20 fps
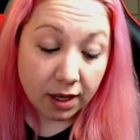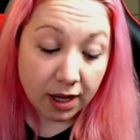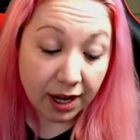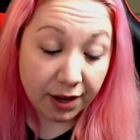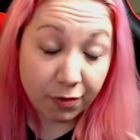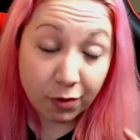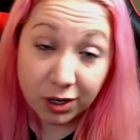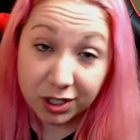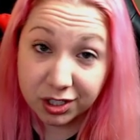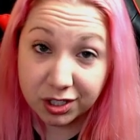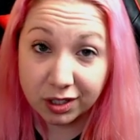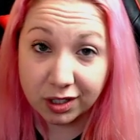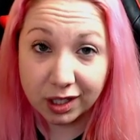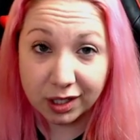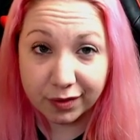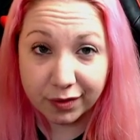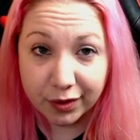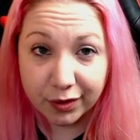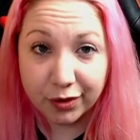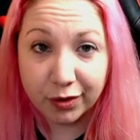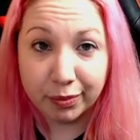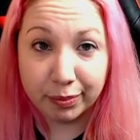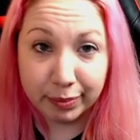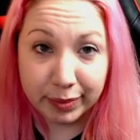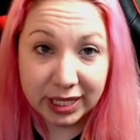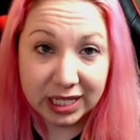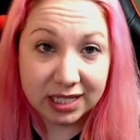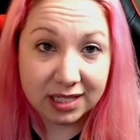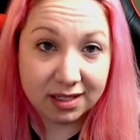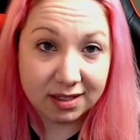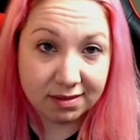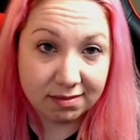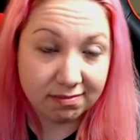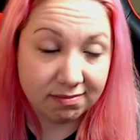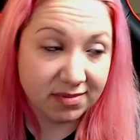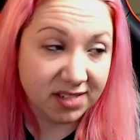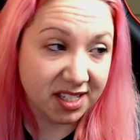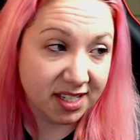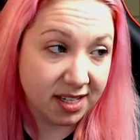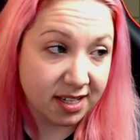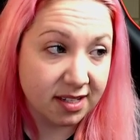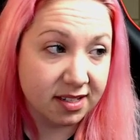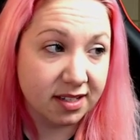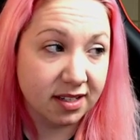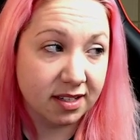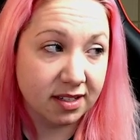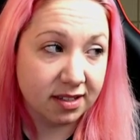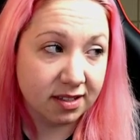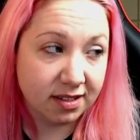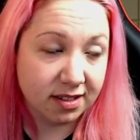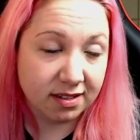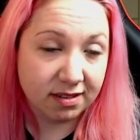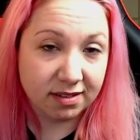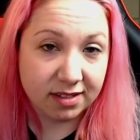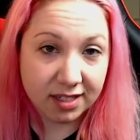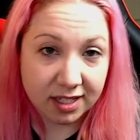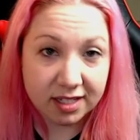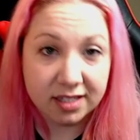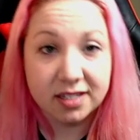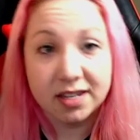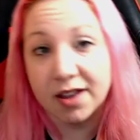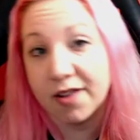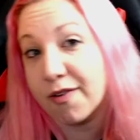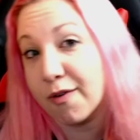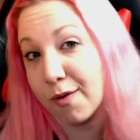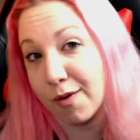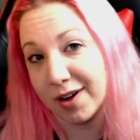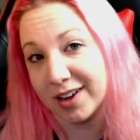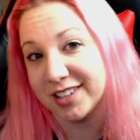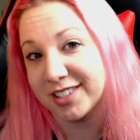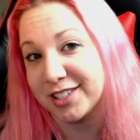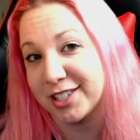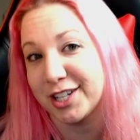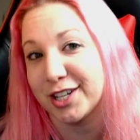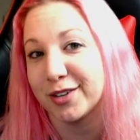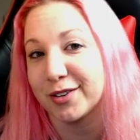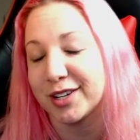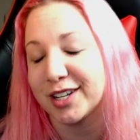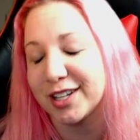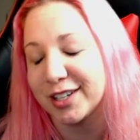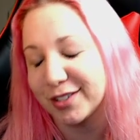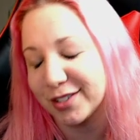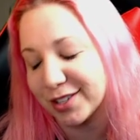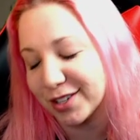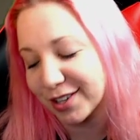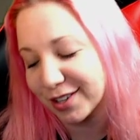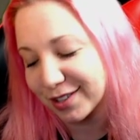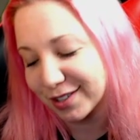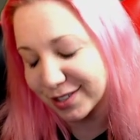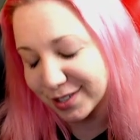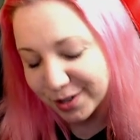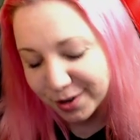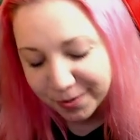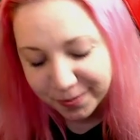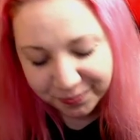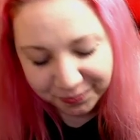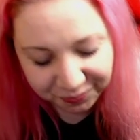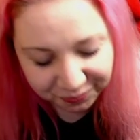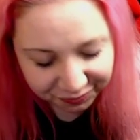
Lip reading: I've watched a lot of other mid-seasons since I've watched Ryusoulger, so...